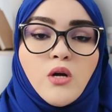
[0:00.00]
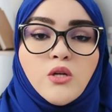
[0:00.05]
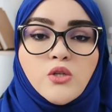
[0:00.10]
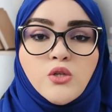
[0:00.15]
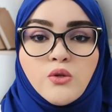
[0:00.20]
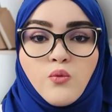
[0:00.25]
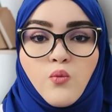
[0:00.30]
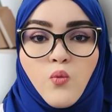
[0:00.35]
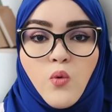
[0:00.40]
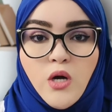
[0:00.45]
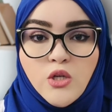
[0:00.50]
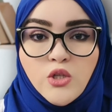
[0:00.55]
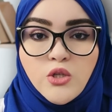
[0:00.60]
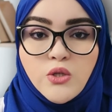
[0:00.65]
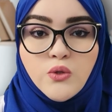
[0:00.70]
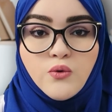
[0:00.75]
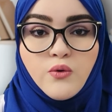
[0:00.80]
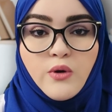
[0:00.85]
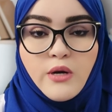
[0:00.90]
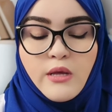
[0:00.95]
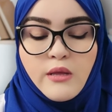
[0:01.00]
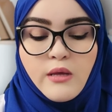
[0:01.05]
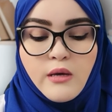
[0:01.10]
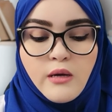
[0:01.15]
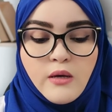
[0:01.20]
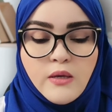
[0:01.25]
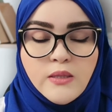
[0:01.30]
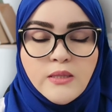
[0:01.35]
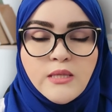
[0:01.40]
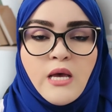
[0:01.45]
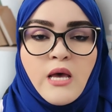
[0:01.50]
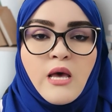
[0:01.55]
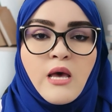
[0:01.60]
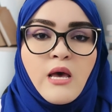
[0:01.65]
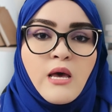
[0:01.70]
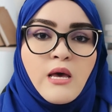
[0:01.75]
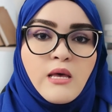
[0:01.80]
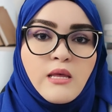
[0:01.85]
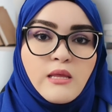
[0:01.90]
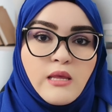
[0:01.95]
watch, watches, or anything else,
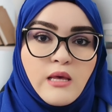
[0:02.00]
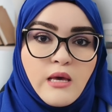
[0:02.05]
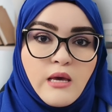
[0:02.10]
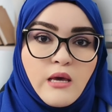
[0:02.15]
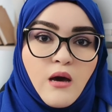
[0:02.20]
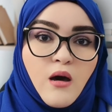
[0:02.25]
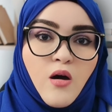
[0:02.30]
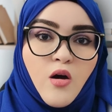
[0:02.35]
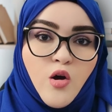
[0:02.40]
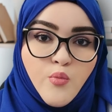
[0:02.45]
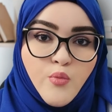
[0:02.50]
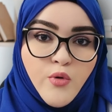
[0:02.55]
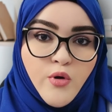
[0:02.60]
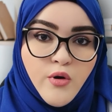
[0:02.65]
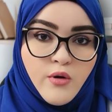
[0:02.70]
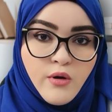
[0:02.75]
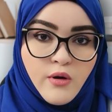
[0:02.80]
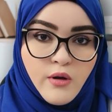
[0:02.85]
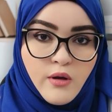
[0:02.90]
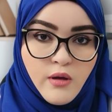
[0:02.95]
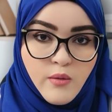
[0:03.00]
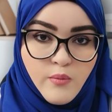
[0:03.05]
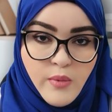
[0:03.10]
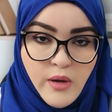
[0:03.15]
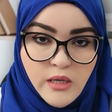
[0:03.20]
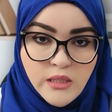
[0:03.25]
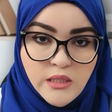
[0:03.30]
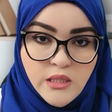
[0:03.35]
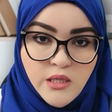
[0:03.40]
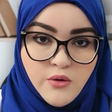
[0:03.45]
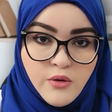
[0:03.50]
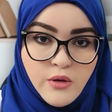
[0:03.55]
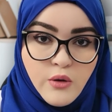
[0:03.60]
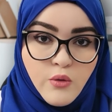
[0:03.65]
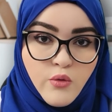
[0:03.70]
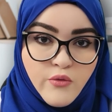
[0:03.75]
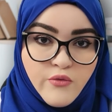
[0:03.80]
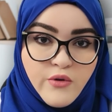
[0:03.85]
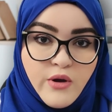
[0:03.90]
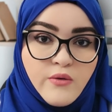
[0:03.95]
they harbor bacteria
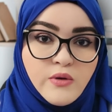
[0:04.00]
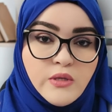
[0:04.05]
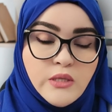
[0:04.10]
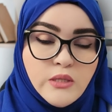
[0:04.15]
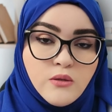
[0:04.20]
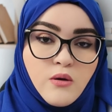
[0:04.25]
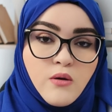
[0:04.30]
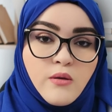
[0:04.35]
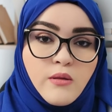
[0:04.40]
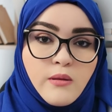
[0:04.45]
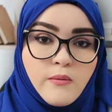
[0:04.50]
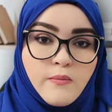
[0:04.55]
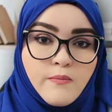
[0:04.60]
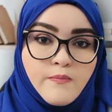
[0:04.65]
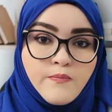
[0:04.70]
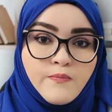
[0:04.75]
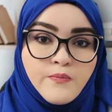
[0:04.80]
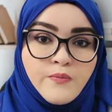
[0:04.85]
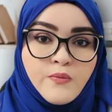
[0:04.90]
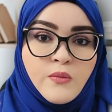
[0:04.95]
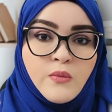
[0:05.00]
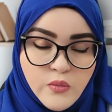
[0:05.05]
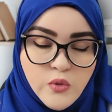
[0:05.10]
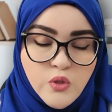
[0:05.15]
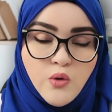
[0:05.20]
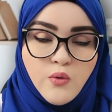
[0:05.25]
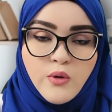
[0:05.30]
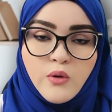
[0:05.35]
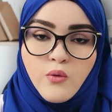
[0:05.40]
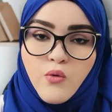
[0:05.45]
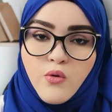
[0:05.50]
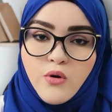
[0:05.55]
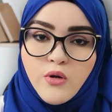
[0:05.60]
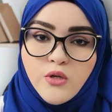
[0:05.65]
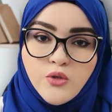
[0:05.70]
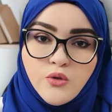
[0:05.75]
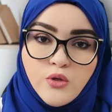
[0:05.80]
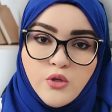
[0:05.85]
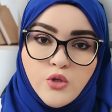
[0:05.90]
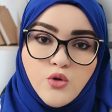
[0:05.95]
or viruses on them. So in order
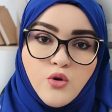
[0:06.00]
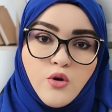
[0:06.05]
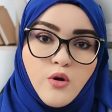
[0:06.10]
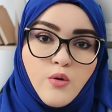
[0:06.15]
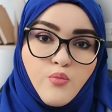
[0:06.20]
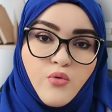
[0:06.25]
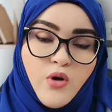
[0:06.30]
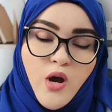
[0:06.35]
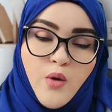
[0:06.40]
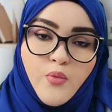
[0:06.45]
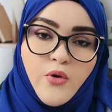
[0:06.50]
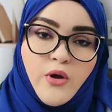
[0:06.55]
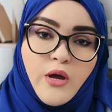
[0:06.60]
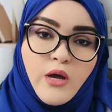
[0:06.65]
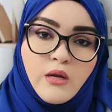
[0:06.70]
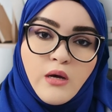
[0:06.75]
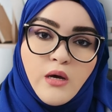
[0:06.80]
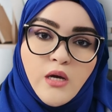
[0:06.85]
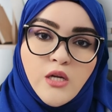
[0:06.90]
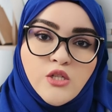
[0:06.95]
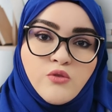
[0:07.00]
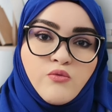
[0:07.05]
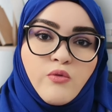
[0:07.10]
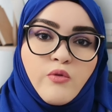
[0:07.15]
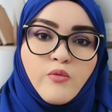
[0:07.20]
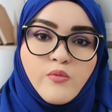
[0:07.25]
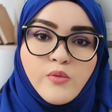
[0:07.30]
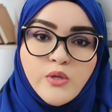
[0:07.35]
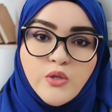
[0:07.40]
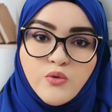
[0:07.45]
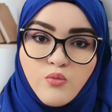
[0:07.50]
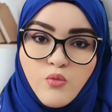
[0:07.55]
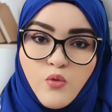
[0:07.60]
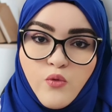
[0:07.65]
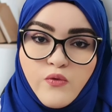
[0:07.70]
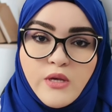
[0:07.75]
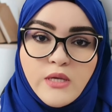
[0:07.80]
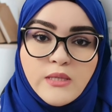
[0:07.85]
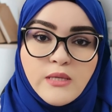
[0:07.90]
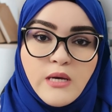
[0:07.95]
to ensure proper hand hygiene, we must
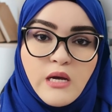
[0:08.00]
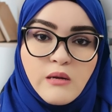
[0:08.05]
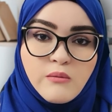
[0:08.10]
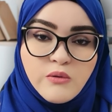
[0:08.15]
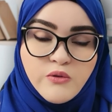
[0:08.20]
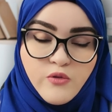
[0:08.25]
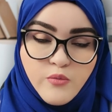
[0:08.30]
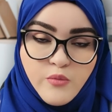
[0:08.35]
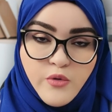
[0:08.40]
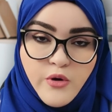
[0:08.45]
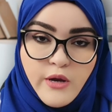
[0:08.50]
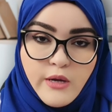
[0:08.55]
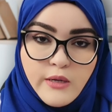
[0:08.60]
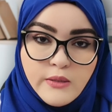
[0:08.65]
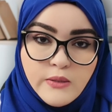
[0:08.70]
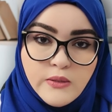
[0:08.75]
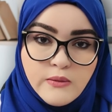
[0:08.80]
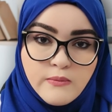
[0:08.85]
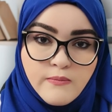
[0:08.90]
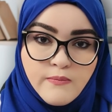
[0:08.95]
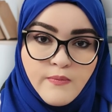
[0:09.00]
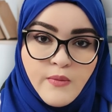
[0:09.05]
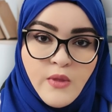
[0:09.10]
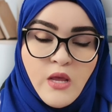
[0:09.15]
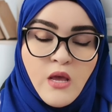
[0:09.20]
remove these items from our hands.